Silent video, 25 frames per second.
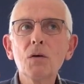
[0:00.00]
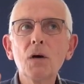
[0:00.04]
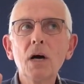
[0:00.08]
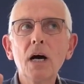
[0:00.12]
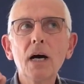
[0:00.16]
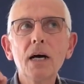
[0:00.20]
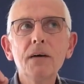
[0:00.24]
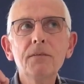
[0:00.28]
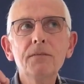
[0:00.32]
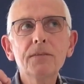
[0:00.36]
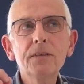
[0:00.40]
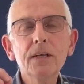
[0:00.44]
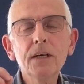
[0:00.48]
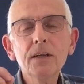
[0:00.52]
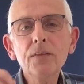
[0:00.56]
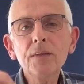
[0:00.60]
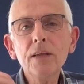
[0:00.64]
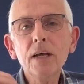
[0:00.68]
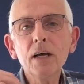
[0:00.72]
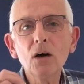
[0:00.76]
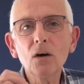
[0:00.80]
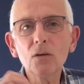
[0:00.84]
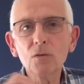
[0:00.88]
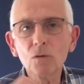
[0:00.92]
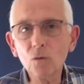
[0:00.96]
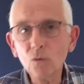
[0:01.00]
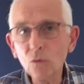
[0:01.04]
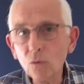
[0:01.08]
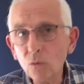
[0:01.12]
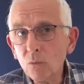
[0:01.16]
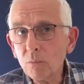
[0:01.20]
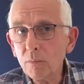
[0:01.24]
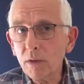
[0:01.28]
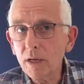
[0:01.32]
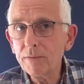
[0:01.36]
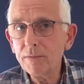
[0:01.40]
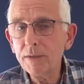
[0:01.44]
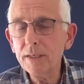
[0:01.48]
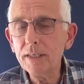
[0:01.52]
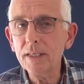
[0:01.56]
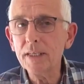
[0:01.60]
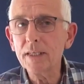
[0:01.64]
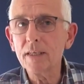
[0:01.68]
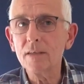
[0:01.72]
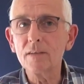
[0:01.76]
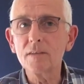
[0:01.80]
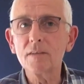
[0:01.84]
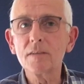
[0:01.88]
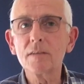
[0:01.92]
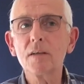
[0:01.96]
I've done that on all my
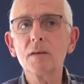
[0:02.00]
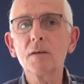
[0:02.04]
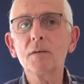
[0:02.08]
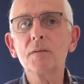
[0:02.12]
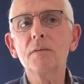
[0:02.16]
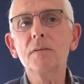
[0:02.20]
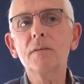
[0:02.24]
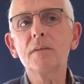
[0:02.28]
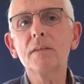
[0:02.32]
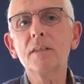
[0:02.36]
videos, so